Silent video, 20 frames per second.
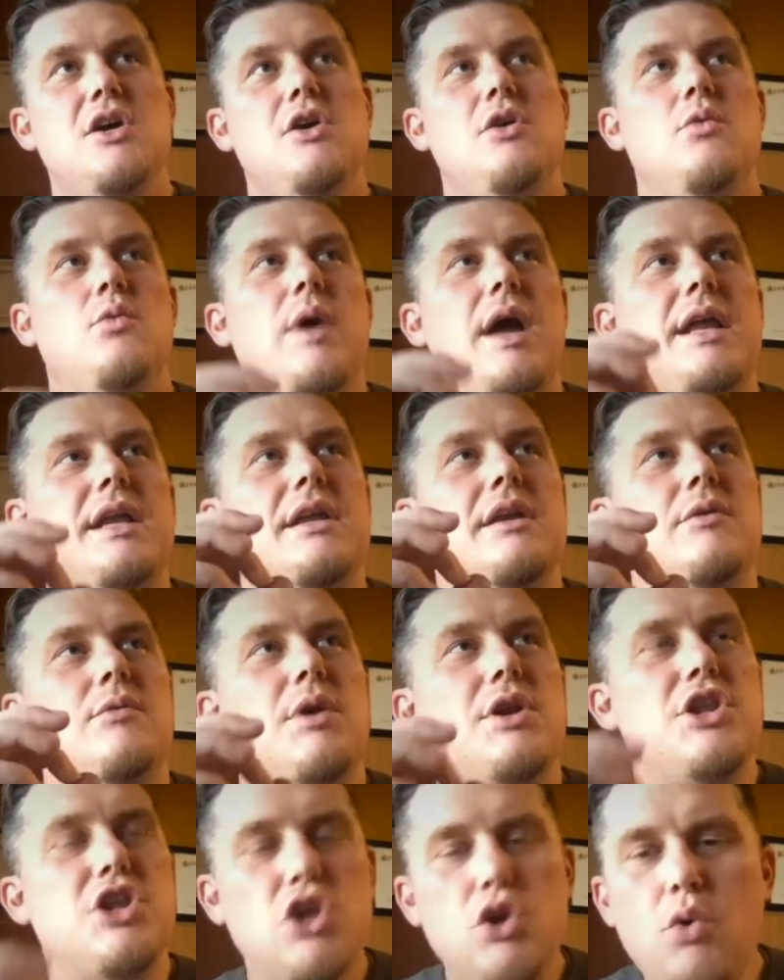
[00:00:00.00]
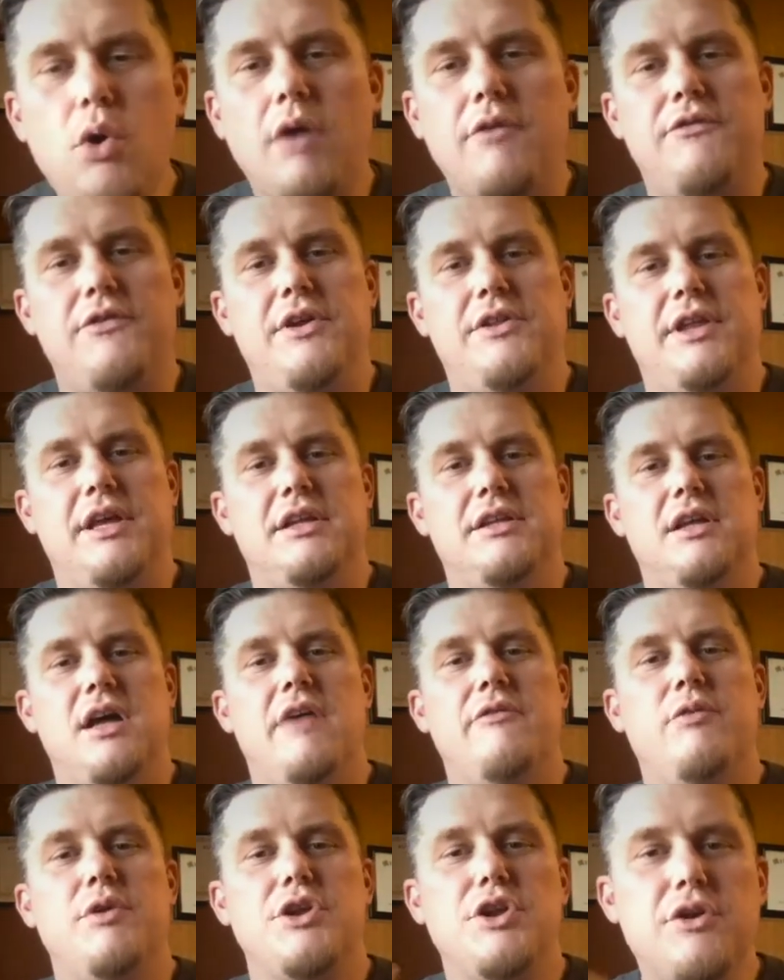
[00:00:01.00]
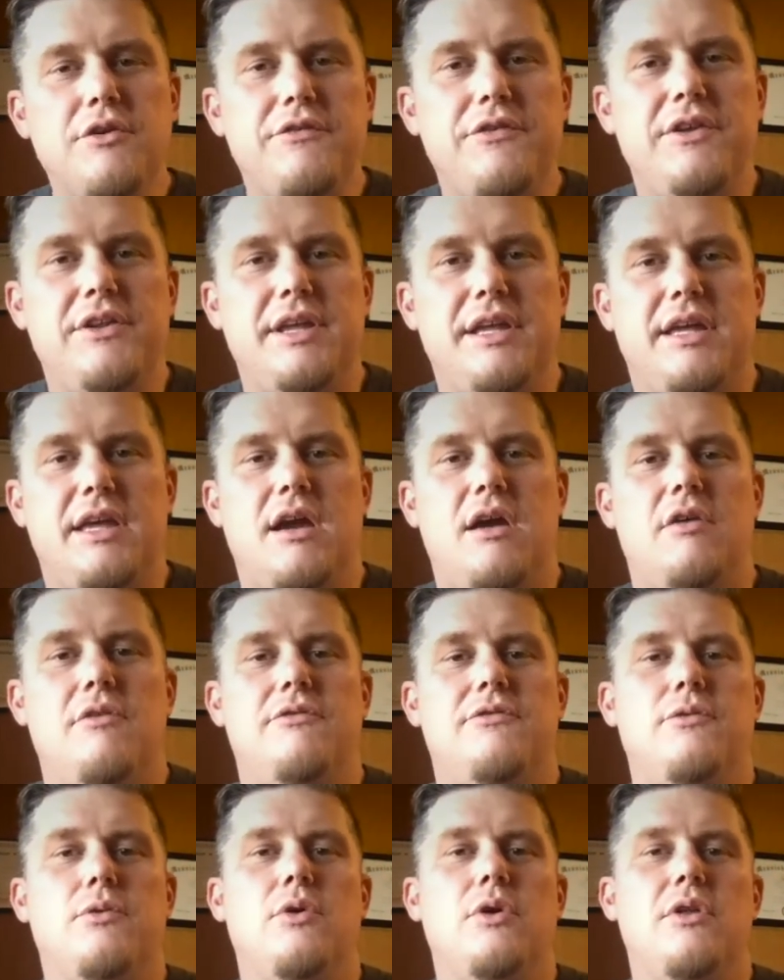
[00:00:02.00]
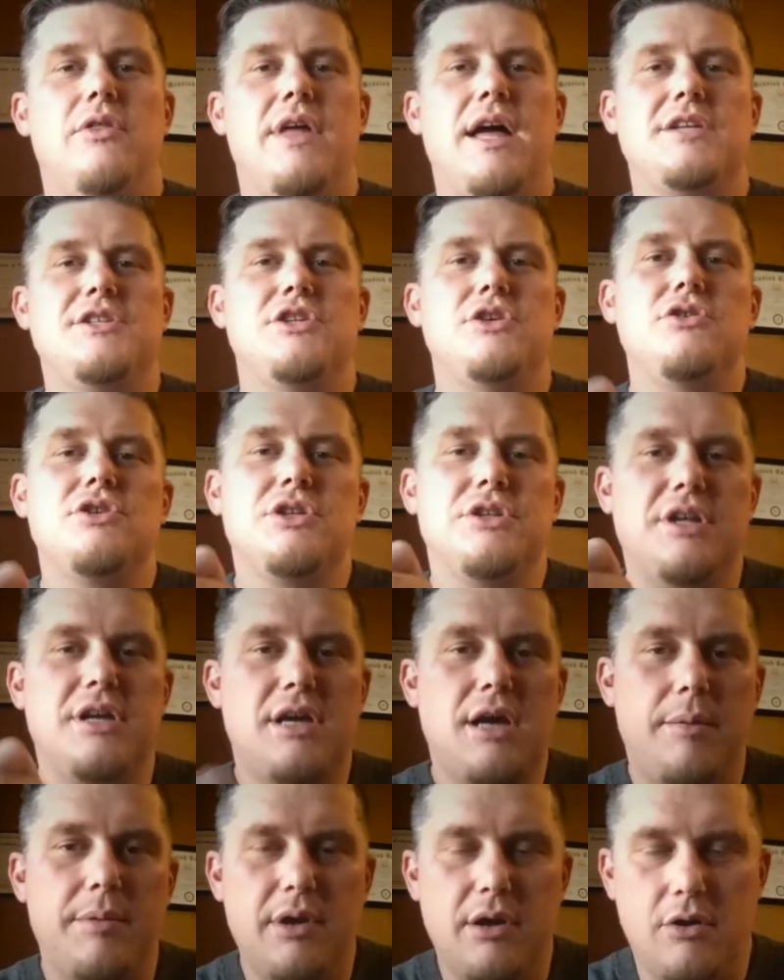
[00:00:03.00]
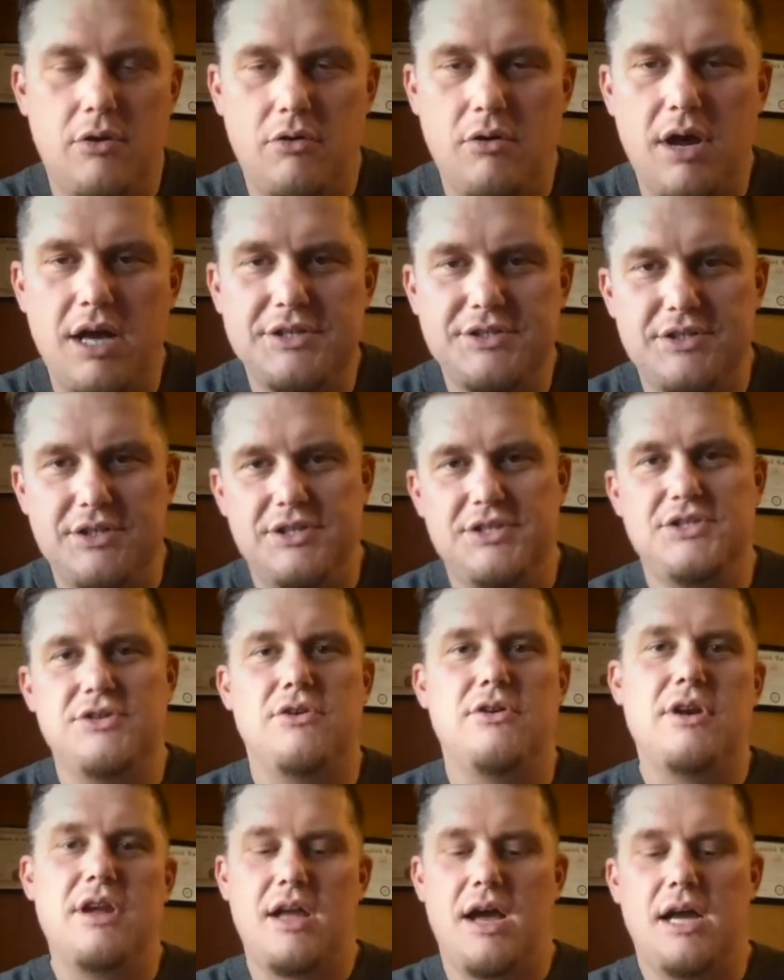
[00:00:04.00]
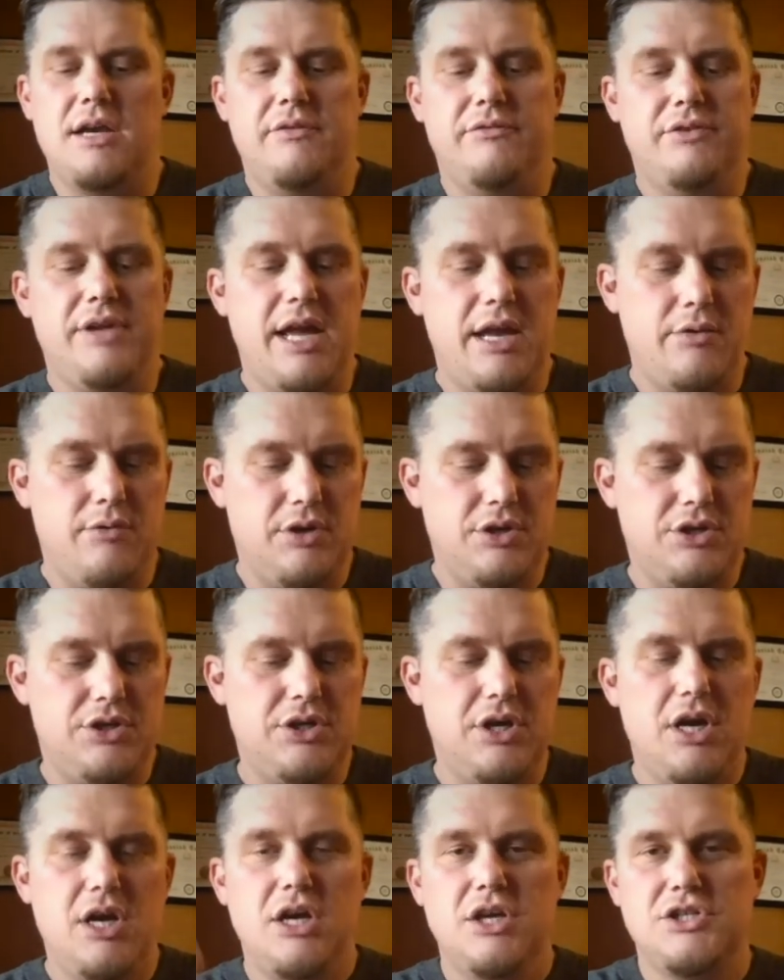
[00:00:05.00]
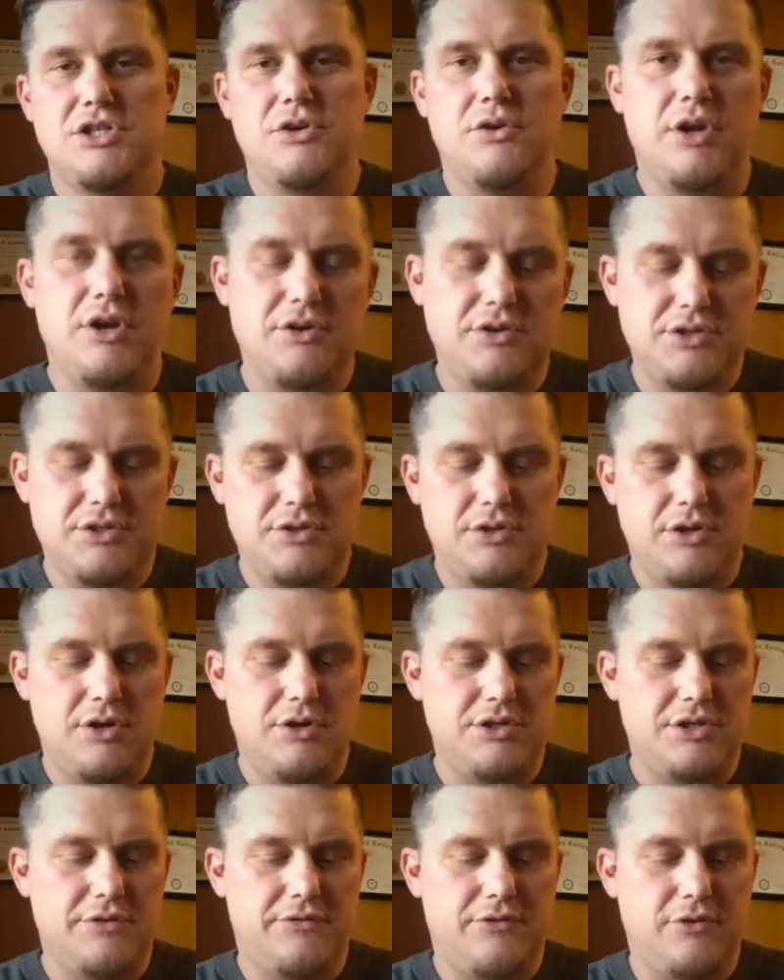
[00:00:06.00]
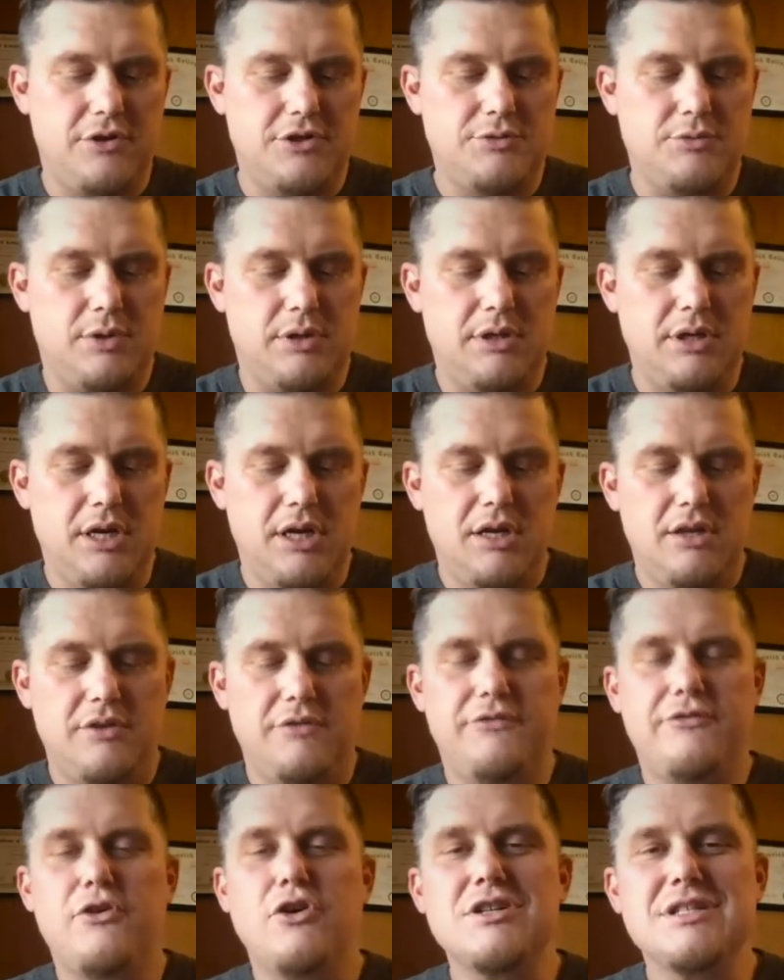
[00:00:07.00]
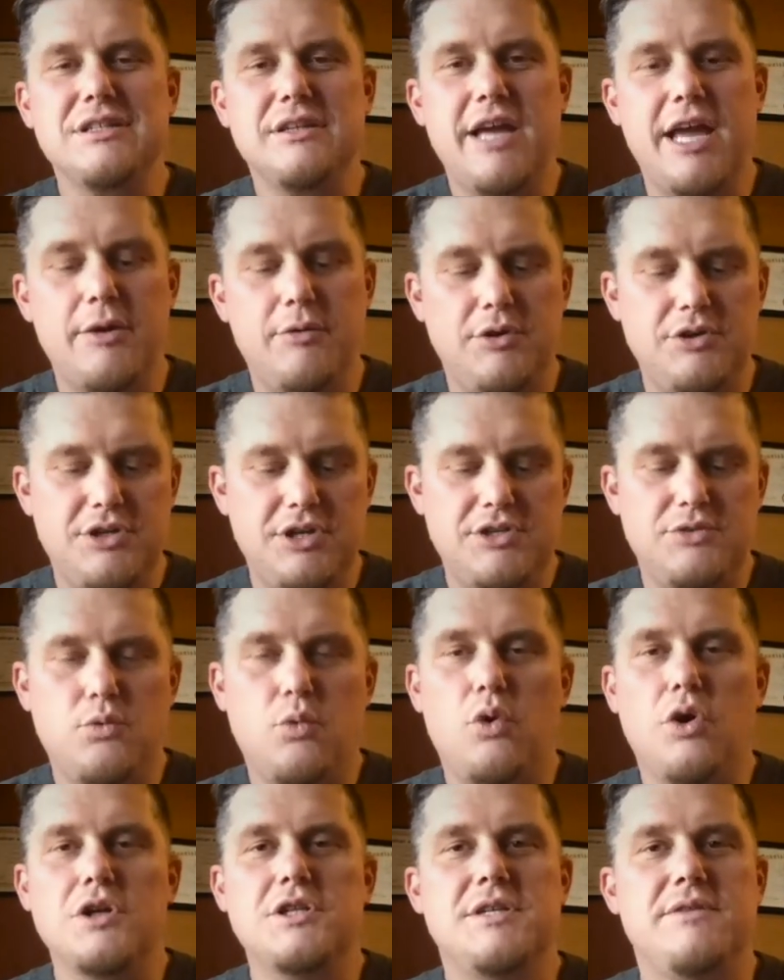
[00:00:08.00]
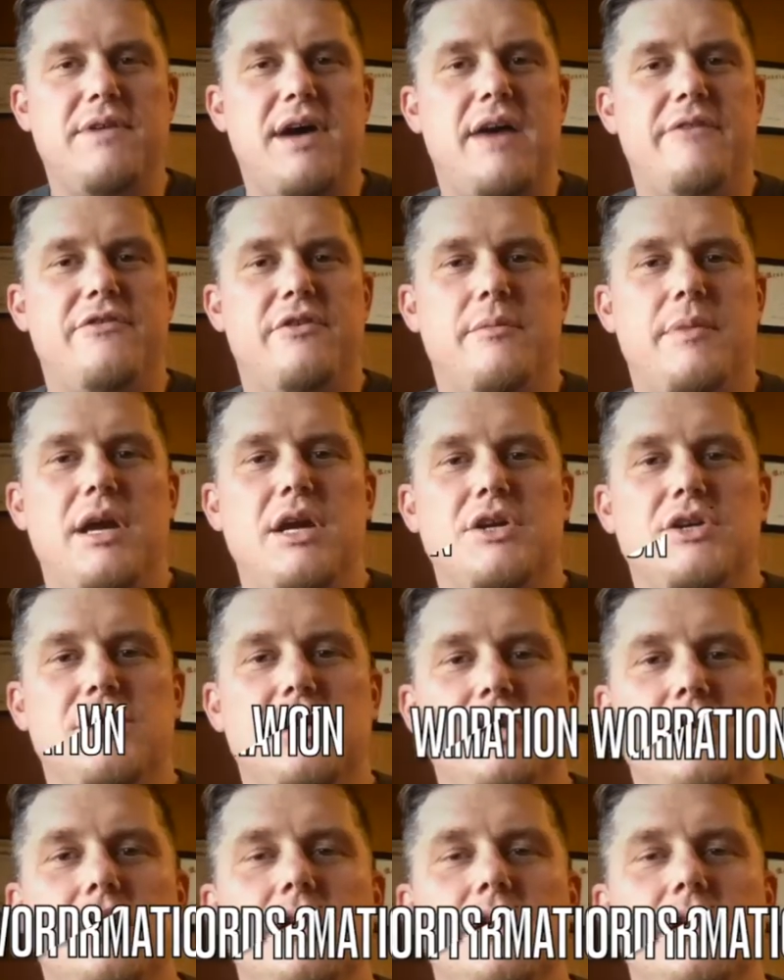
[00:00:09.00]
When you are feeling love, when you're feeling cared for, that's usually coming across in a certain kind of language. So here's the first one. The first language is words of affirmation.